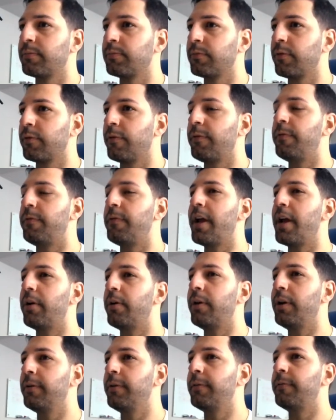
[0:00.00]

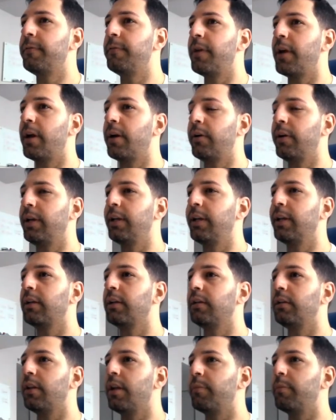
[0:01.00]
very, very
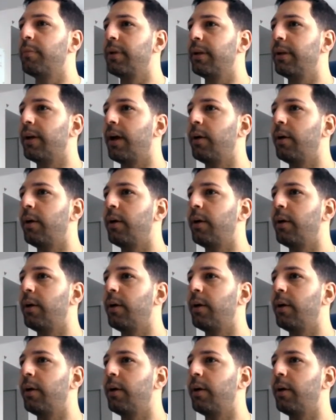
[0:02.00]
limited.